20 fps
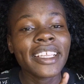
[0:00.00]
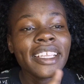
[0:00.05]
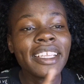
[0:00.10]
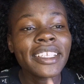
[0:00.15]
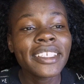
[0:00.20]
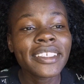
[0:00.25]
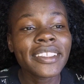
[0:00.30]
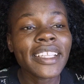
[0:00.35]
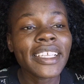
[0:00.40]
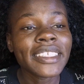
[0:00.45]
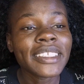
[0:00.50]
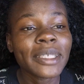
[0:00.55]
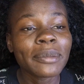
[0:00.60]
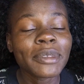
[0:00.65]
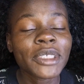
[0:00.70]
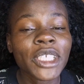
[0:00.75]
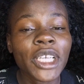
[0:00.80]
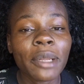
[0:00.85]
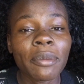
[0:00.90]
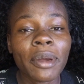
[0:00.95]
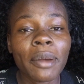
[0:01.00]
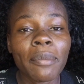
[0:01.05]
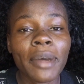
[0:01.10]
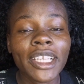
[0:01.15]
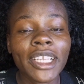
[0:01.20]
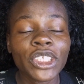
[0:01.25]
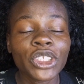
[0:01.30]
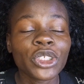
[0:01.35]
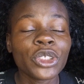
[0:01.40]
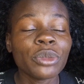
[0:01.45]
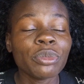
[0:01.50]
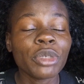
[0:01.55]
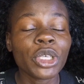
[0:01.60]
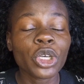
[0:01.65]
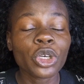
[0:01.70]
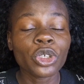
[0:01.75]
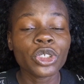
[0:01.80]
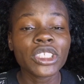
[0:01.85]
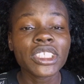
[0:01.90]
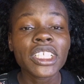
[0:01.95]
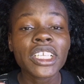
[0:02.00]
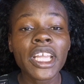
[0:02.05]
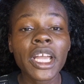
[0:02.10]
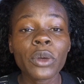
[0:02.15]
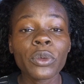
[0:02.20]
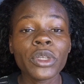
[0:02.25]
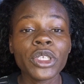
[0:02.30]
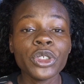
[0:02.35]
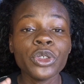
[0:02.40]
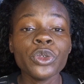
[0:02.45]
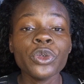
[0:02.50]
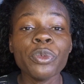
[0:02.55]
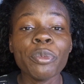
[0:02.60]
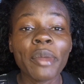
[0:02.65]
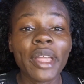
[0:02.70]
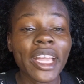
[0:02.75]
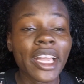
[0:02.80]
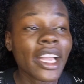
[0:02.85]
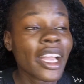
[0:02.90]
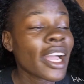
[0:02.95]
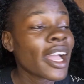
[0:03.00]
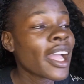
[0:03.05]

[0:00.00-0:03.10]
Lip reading: hit that subscriber button because here we do make